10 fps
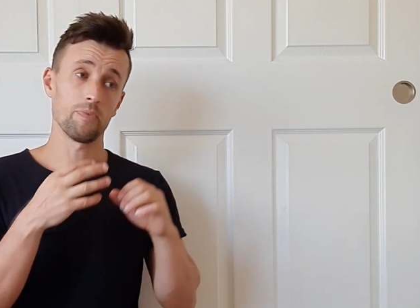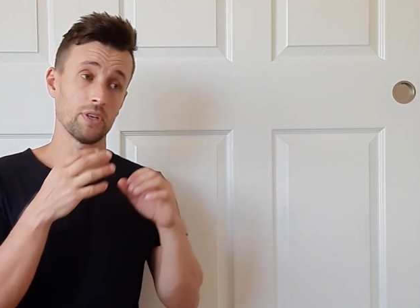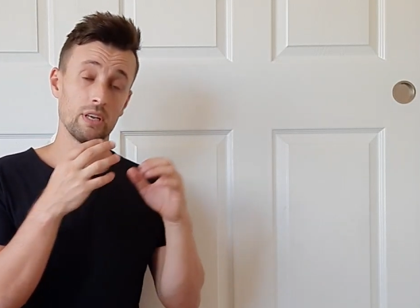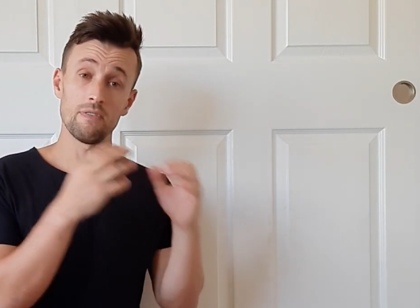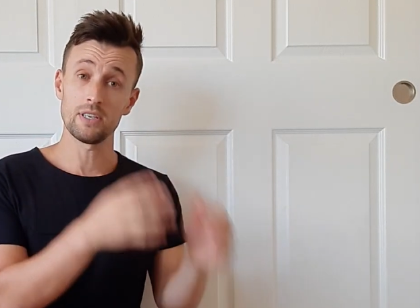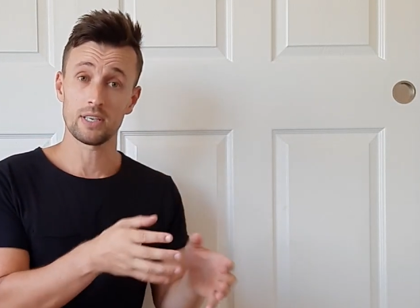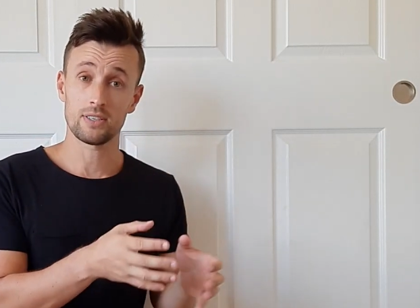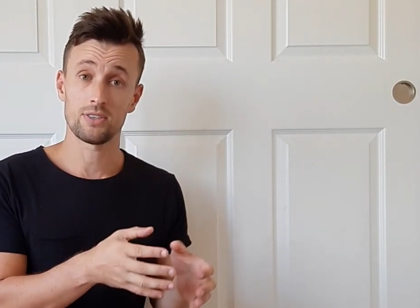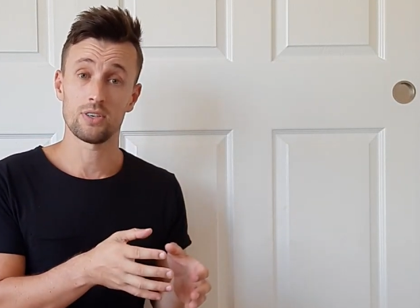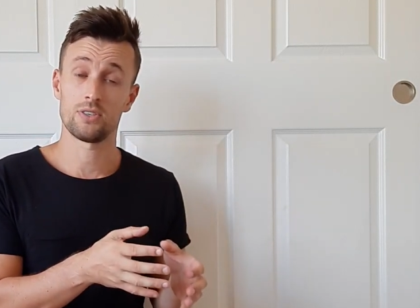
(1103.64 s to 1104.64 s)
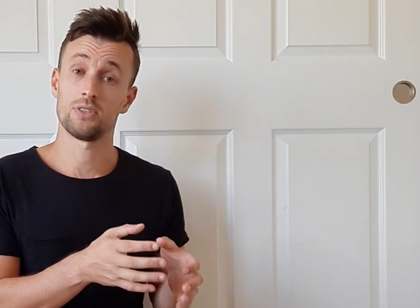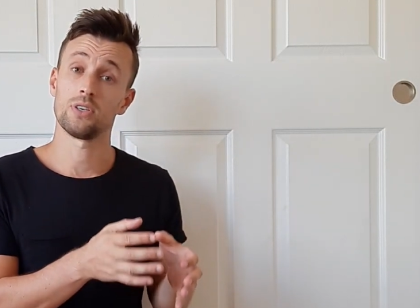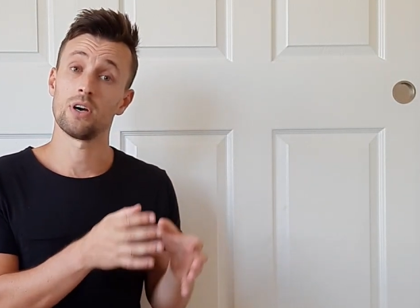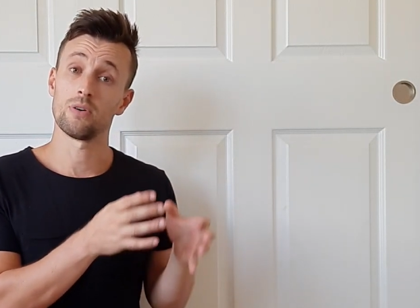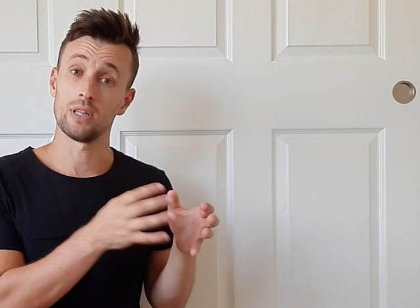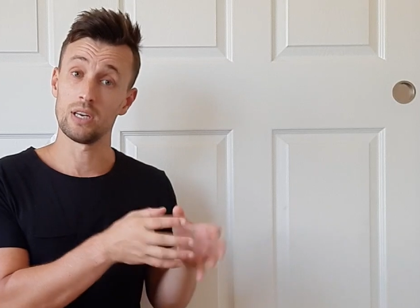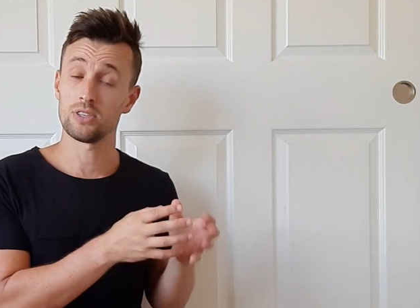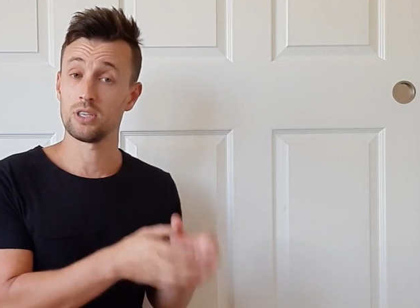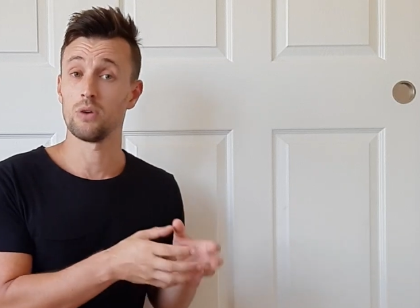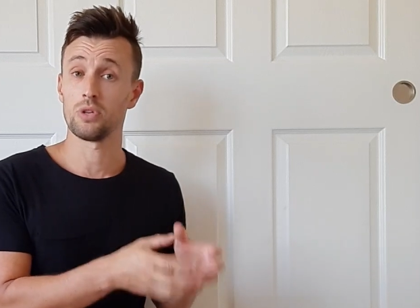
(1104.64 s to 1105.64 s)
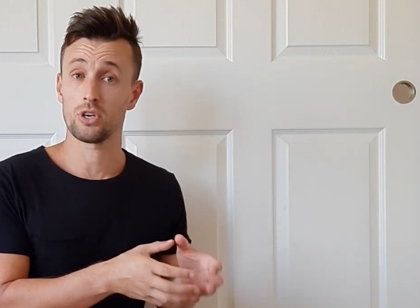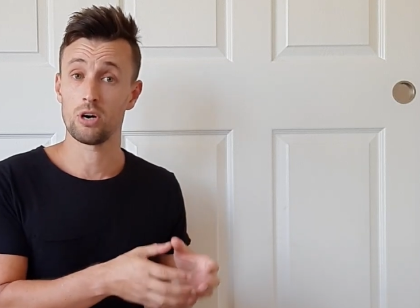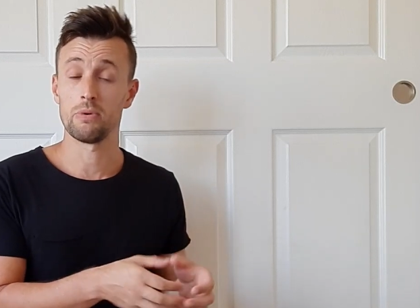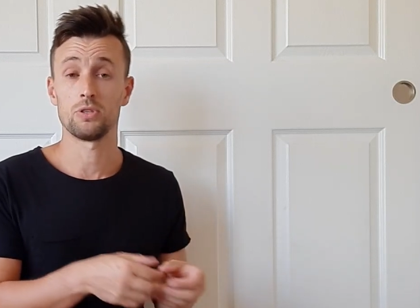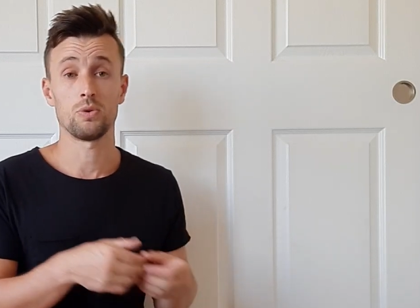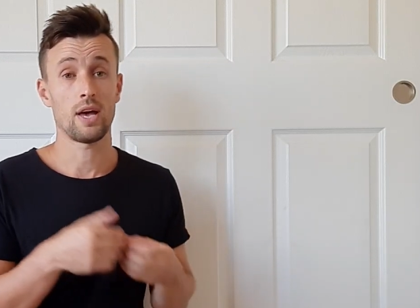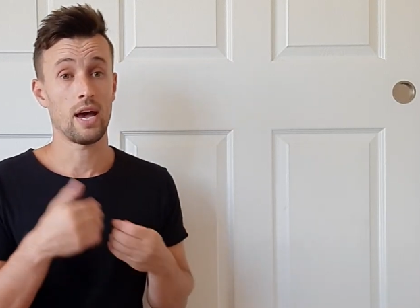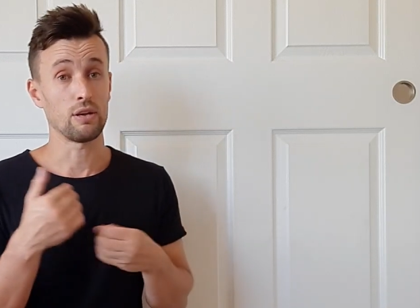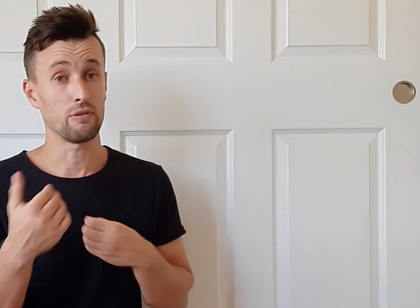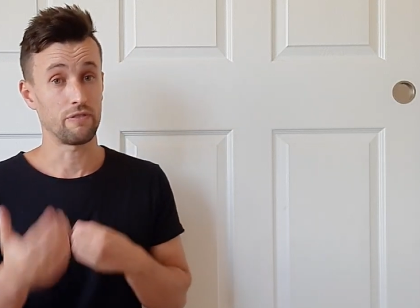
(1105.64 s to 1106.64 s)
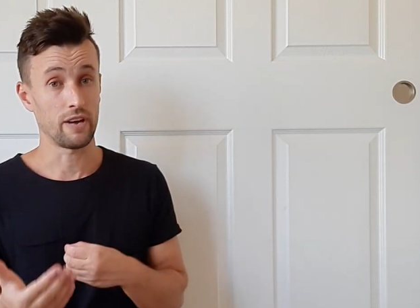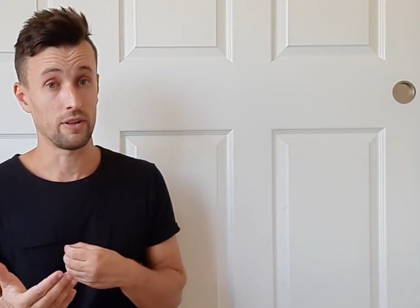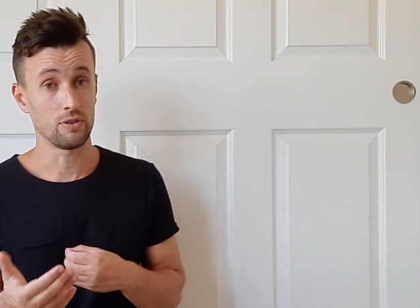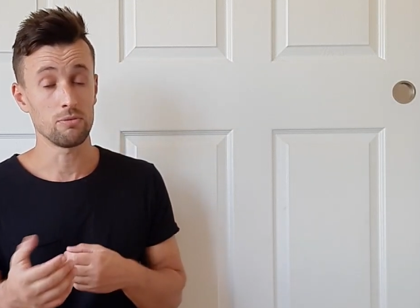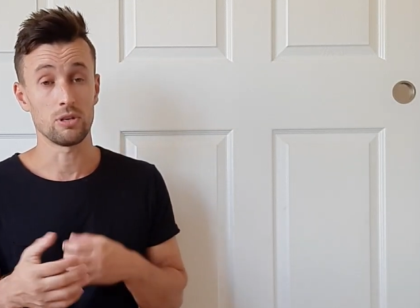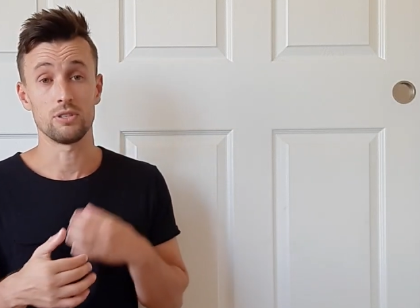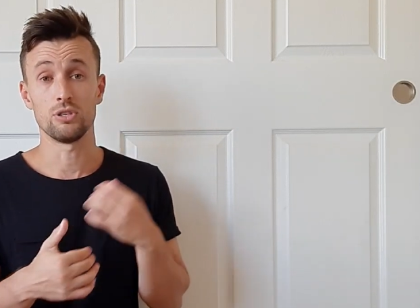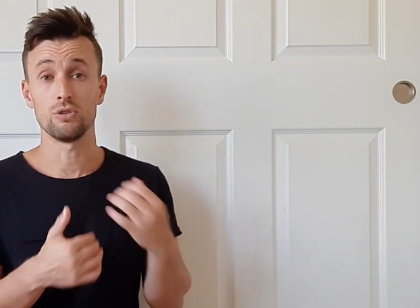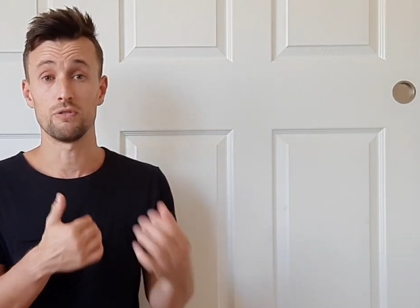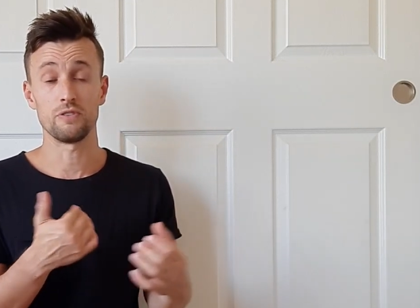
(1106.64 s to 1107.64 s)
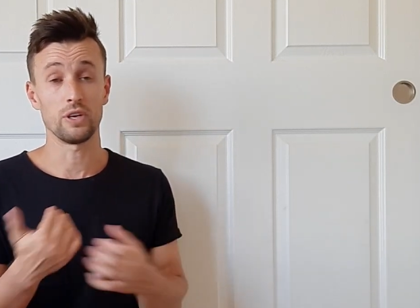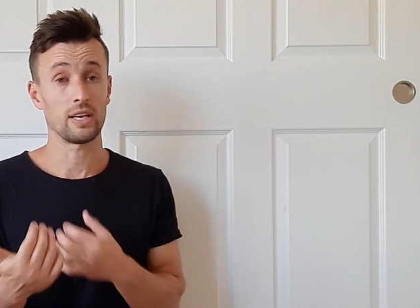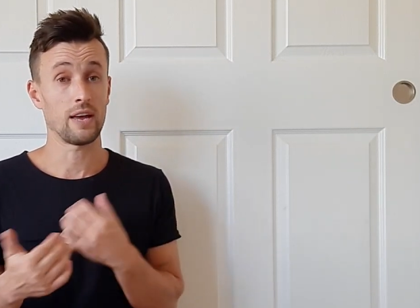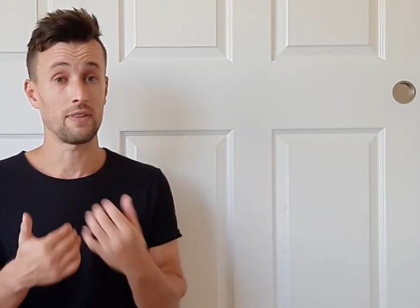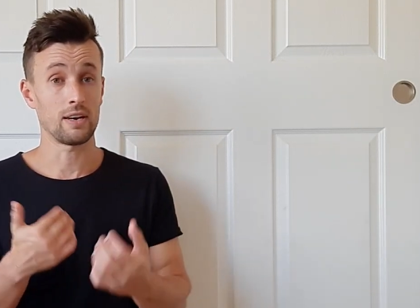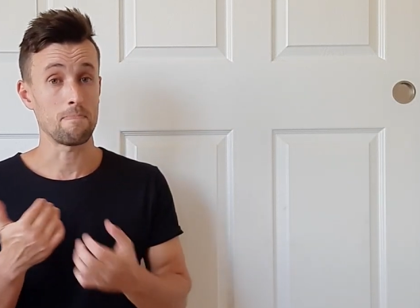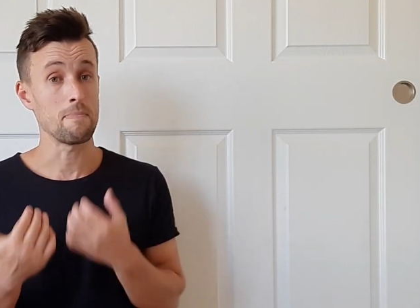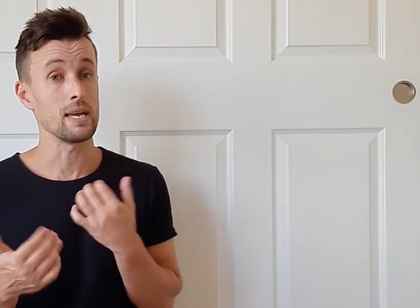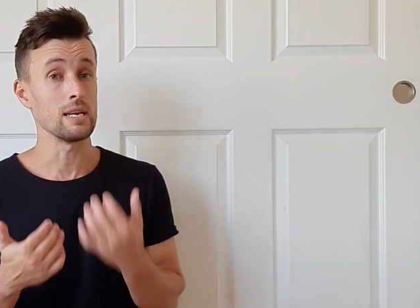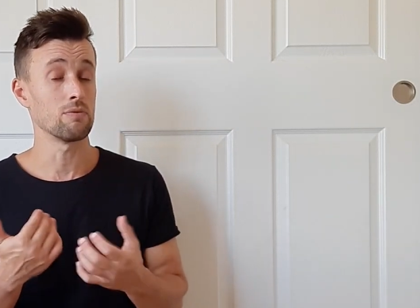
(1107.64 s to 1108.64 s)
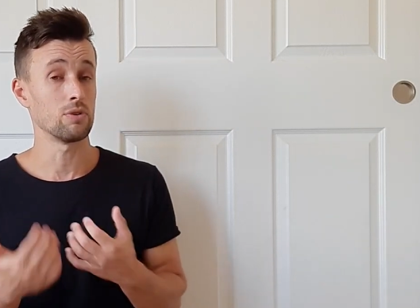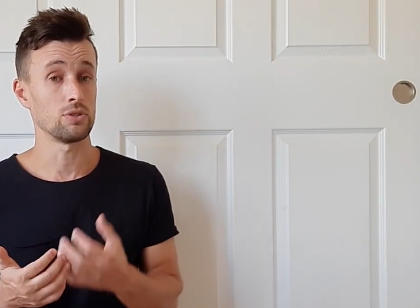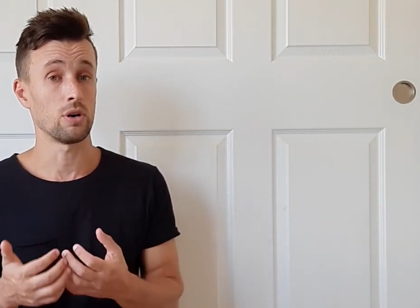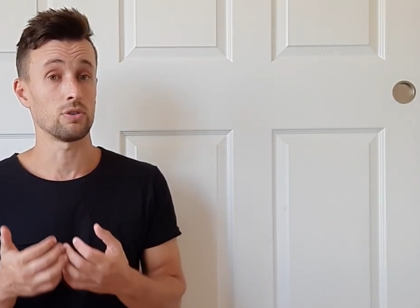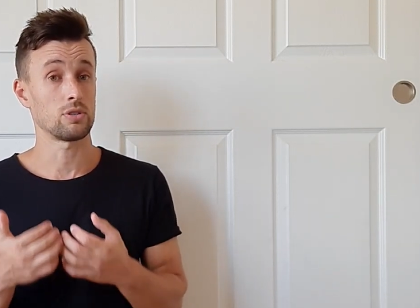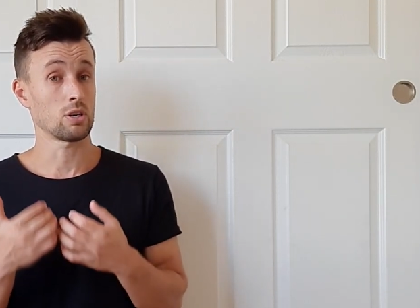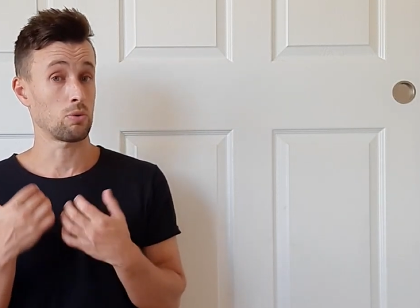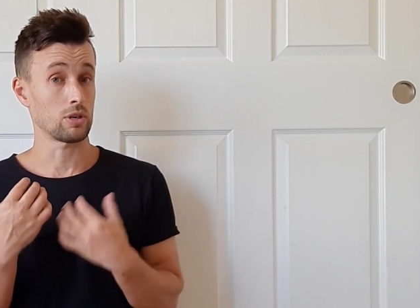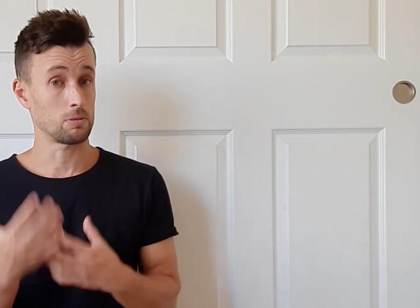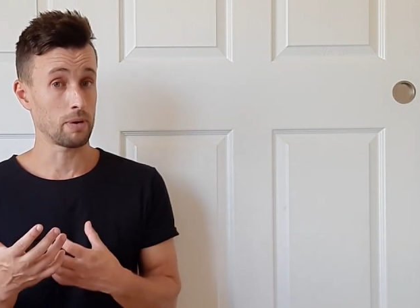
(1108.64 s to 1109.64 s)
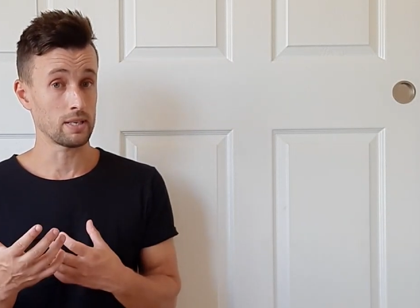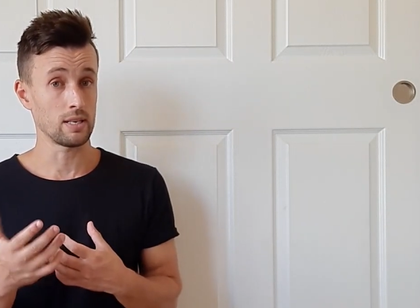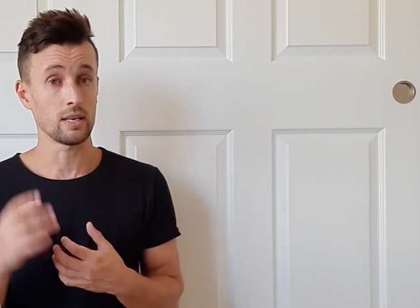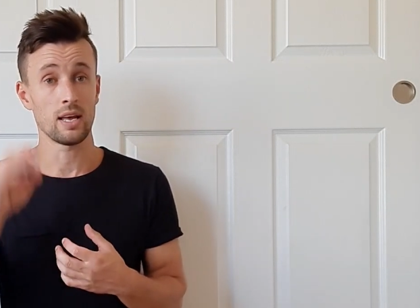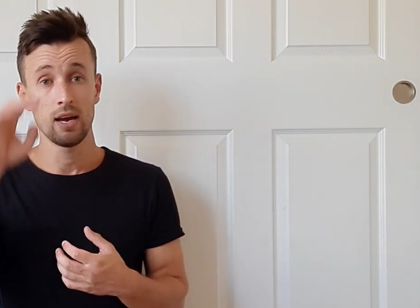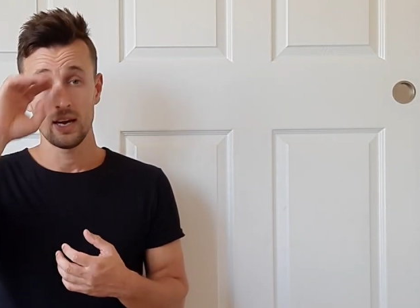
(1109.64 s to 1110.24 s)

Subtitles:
Give these exercises a go and let us know in the comments how you found them. You know, did you feel like you had that immediate results like we're expecting?